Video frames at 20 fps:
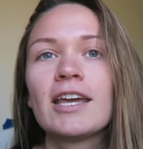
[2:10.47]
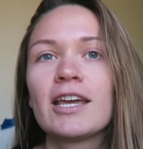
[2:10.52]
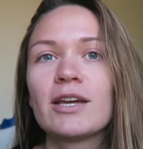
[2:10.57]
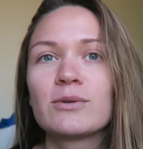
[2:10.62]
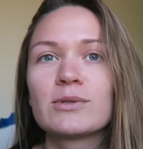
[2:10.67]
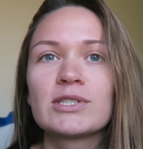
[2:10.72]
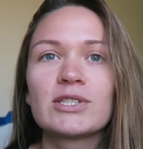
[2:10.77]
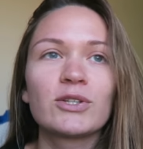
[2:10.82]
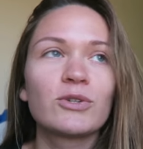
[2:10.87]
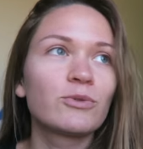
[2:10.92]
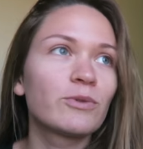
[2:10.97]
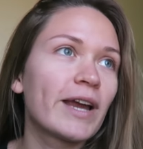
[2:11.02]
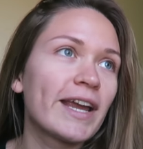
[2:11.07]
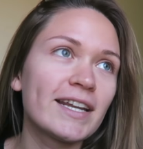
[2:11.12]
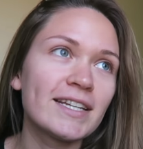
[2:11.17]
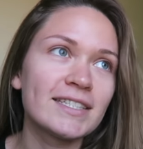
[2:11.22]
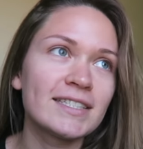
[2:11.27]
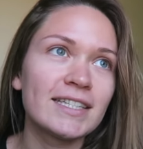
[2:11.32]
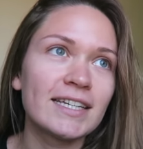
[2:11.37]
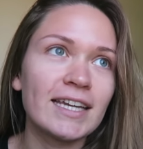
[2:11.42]
It was the
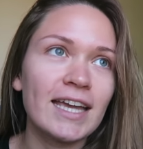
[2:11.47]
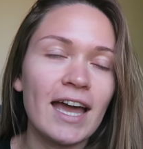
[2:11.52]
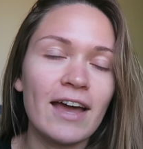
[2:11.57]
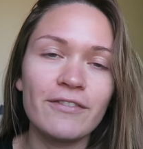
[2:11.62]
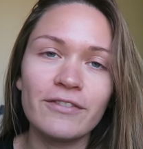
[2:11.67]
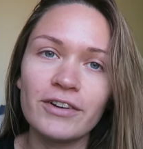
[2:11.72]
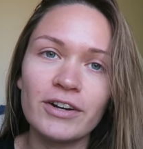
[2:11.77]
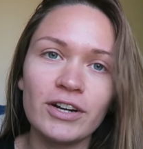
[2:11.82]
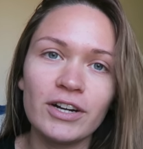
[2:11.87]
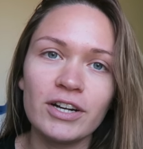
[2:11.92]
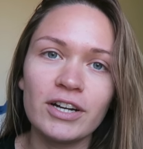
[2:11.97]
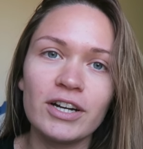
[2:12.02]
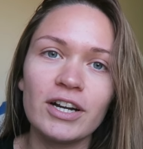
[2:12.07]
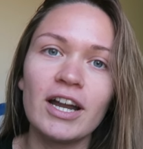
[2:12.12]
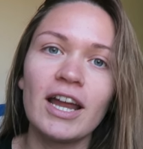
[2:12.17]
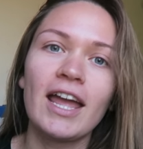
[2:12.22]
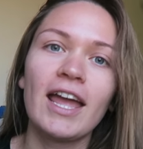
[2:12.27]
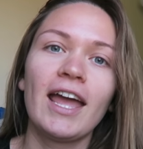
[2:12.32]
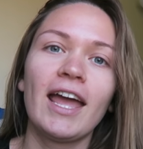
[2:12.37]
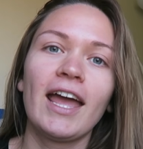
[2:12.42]
greatest thing
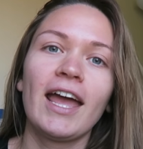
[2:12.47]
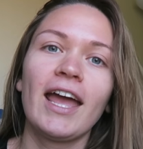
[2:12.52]
ever.